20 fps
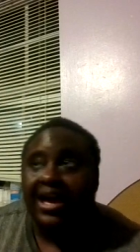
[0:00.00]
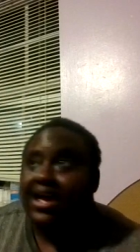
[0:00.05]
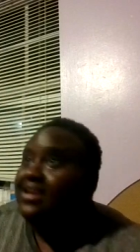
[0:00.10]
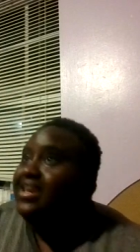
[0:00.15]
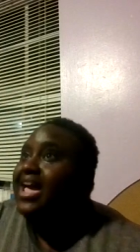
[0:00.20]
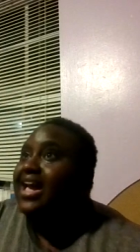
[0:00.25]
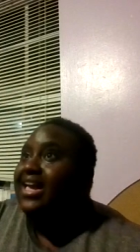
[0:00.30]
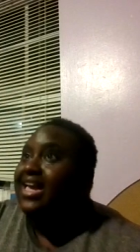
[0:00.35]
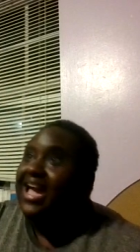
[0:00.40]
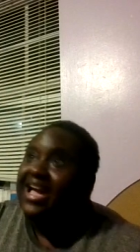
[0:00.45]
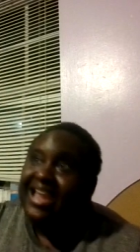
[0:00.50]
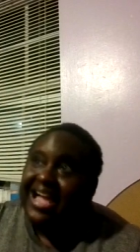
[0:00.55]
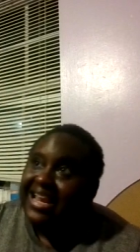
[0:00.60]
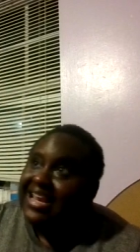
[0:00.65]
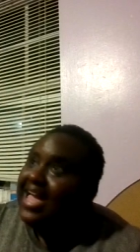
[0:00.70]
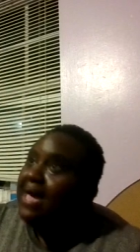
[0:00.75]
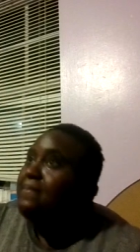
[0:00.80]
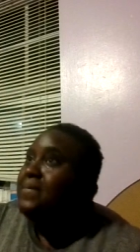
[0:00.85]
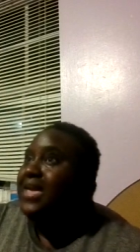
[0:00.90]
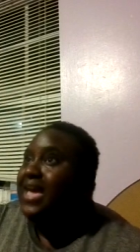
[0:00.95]
They cannot
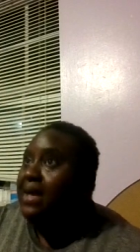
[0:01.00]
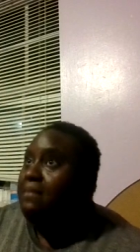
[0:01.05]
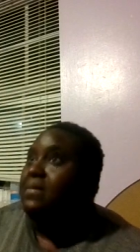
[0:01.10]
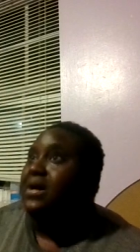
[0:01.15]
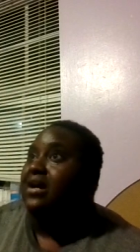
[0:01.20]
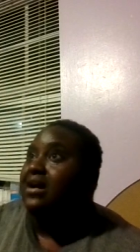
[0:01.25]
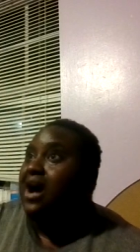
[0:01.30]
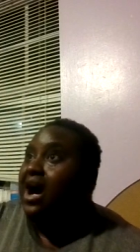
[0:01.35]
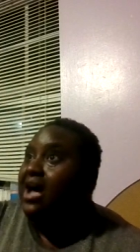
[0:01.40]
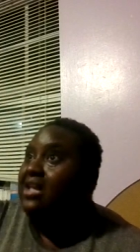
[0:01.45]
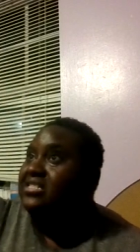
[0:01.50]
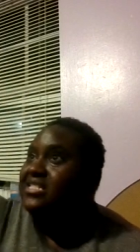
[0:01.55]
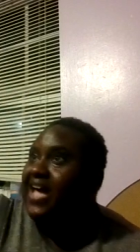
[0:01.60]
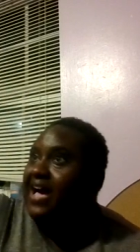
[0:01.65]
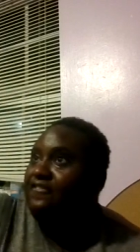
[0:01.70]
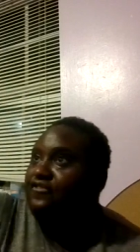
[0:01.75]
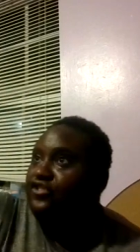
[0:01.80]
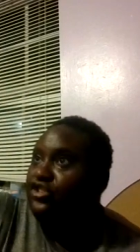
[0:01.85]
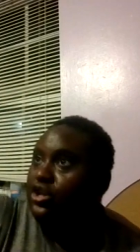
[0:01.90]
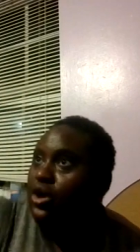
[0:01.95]
let me in because
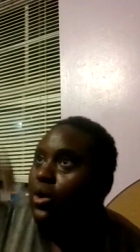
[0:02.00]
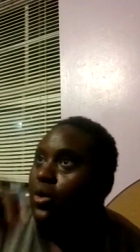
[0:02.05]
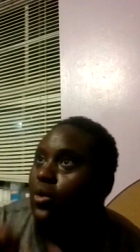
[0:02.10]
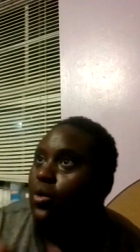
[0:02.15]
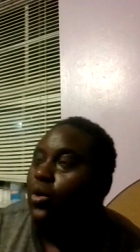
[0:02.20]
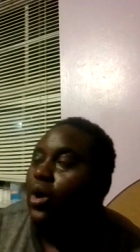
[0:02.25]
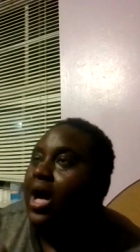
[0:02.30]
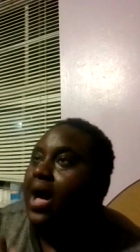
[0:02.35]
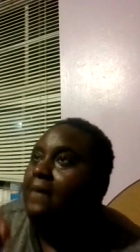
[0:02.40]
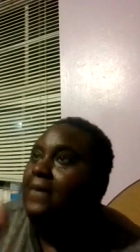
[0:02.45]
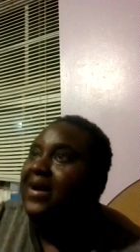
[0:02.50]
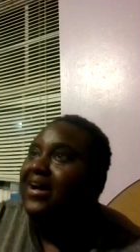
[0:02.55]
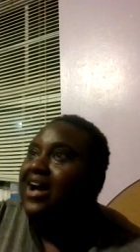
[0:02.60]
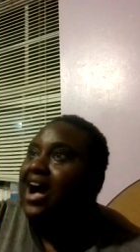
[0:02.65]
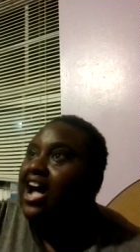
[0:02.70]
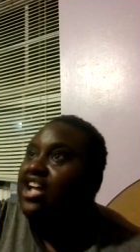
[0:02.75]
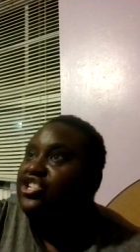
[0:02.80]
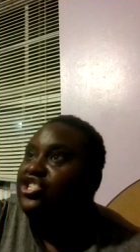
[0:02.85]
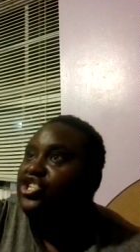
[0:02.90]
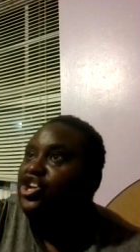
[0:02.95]
of you,
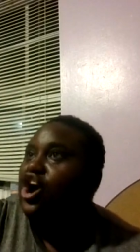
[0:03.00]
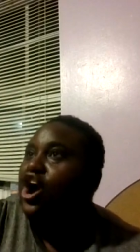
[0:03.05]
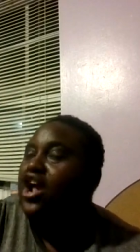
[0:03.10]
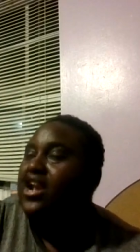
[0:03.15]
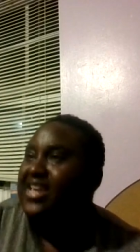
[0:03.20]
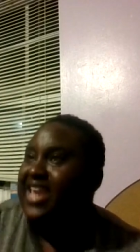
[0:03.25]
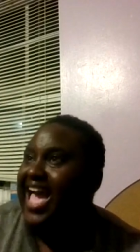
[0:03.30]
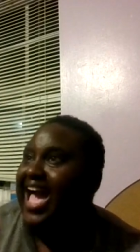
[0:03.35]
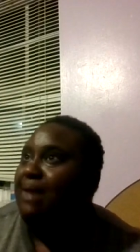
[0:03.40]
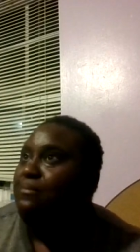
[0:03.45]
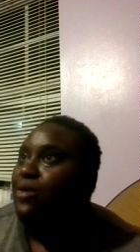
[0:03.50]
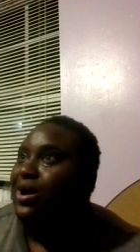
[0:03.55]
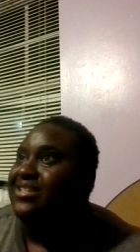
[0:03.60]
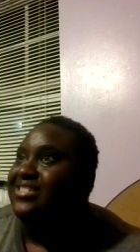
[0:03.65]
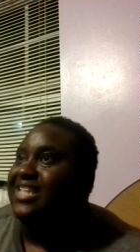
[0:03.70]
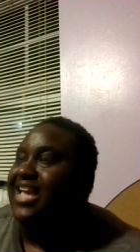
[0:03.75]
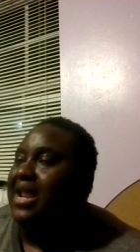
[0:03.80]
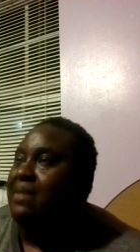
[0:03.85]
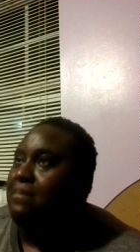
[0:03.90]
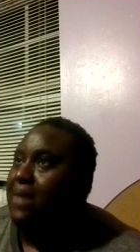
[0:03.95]
because your name was
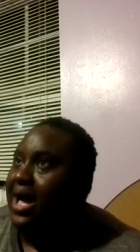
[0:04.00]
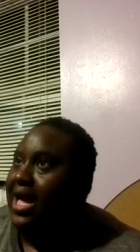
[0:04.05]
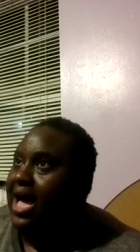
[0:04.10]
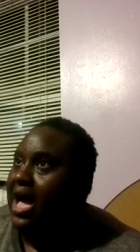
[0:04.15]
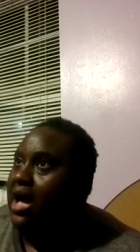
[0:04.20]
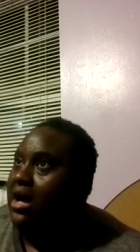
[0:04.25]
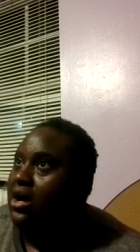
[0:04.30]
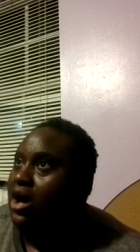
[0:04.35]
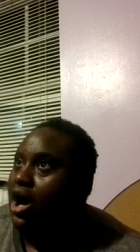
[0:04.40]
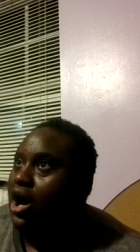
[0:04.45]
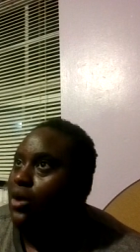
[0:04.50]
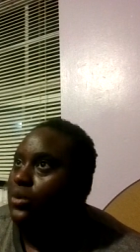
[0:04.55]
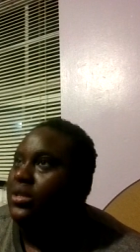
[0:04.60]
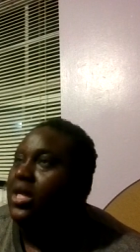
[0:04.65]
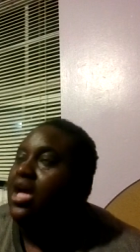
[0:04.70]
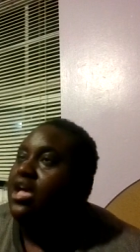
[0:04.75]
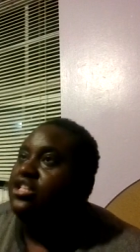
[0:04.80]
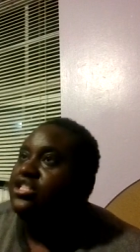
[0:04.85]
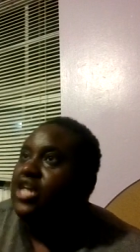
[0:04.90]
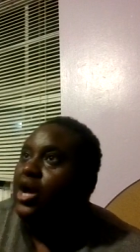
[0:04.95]
in my
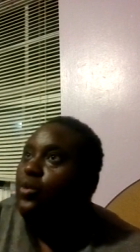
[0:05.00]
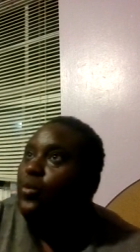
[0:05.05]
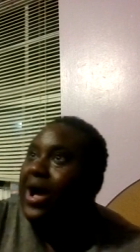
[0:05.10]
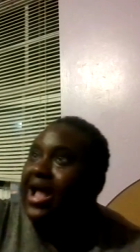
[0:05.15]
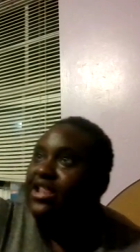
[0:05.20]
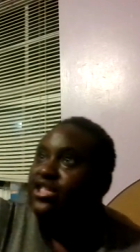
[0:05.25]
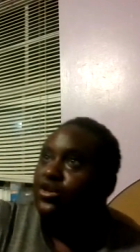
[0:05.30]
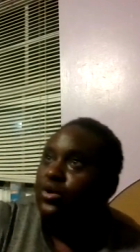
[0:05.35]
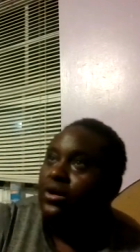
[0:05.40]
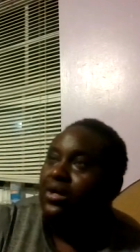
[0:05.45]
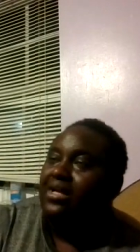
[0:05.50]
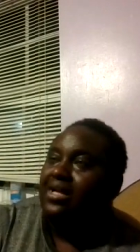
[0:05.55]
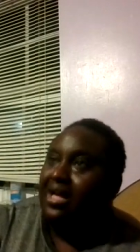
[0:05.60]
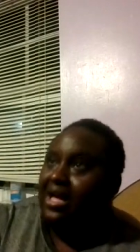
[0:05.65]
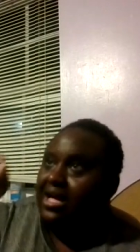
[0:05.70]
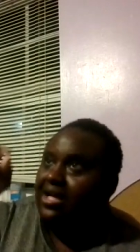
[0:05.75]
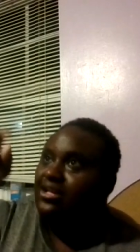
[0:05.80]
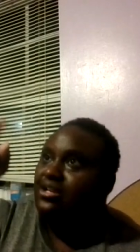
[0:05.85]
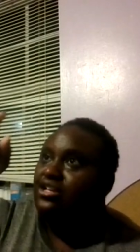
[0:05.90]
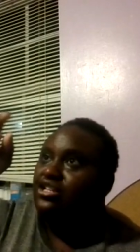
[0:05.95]
account. So when you
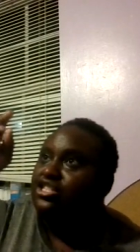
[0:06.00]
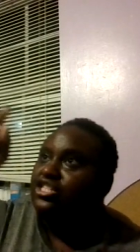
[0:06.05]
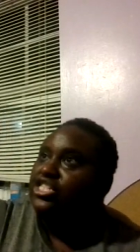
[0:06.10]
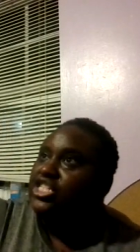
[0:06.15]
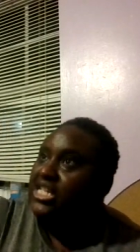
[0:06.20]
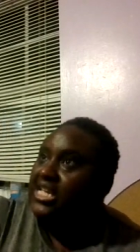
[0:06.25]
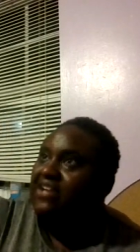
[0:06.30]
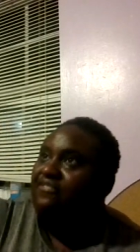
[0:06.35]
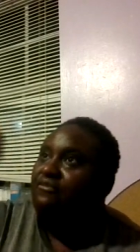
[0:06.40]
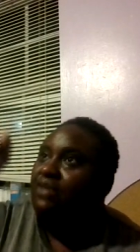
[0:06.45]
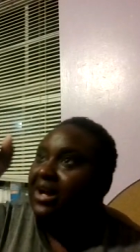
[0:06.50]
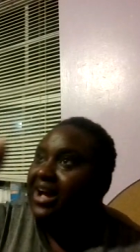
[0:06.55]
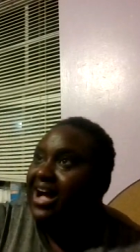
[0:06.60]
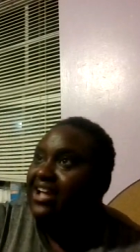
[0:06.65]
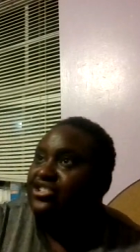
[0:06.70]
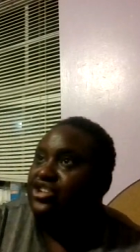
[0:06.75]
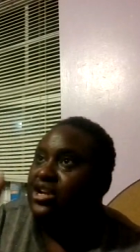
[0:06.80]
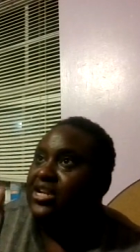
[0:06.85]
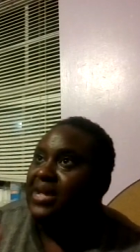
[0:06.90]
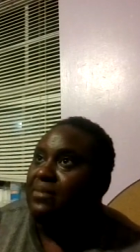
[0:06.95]
uh, because
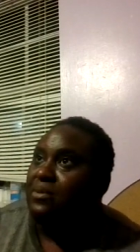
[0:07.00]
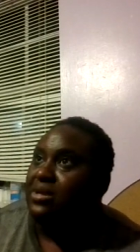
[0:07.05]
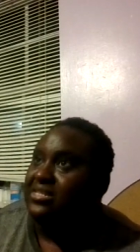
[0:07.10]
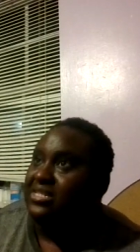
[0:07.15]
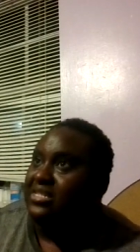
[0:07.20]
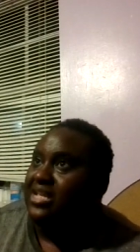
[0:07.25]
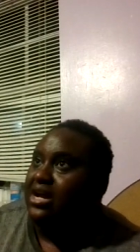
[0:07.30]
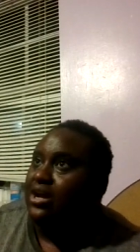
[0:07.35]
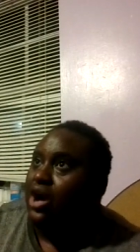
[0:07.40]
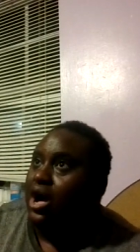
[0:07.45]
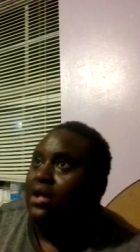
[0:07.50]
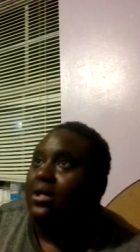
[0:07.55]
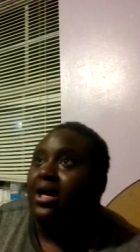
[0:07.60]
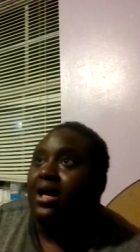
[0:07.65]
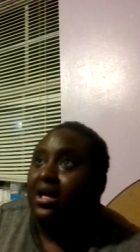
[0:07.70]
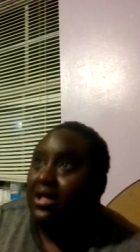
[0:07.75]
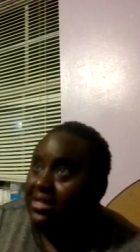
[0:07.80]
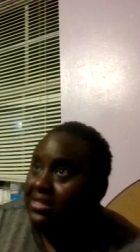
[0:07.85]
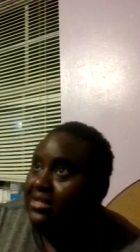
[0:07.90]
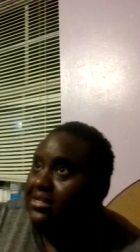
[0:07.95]
your name was in your account,
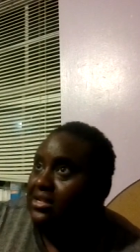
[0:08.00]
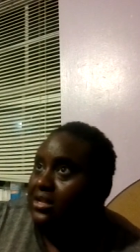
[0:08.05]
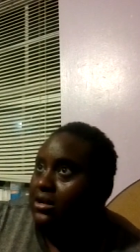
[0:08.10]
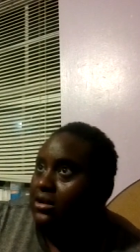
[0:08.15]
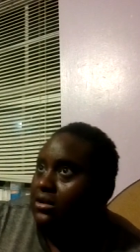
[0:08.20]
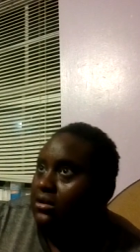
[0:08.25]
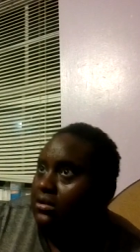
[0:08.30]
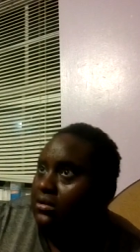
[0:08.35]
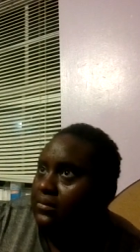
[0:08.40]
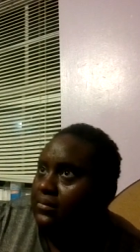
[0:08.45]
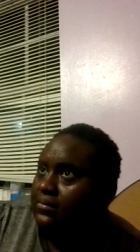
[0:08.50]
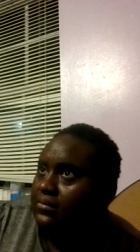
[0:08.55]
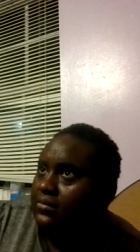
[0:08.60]
here.